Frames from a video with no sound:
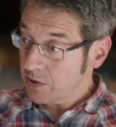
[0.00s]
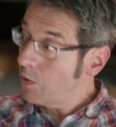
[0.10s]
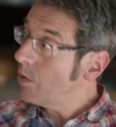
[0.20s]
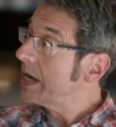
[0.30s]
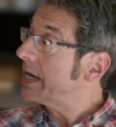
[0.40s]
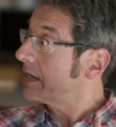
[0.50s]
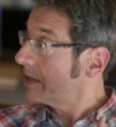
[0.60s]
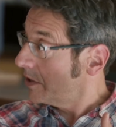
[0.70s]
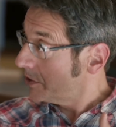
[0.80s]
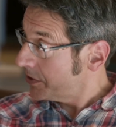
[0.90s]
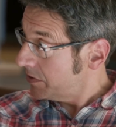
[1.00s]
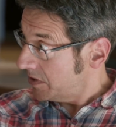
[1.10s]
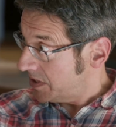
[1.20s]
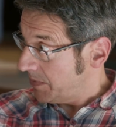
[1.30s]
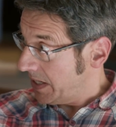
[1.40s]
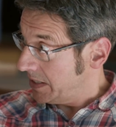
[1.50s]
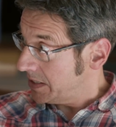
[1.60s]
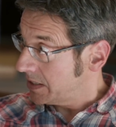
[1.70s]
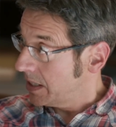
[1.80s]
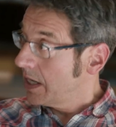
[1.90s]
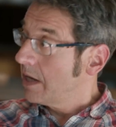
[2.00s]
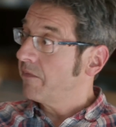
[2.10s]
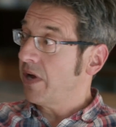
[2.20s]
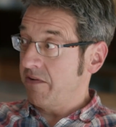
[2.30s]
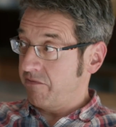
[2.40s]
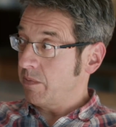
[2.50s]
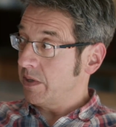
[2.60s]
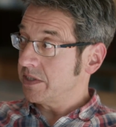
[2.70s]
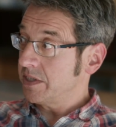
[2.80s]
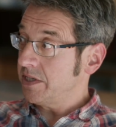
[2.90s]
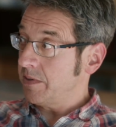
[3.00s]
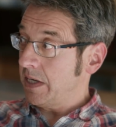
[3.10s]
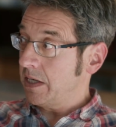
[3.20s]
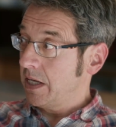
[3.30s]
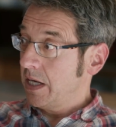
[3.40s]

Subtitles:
or ecological space for everyone to do it.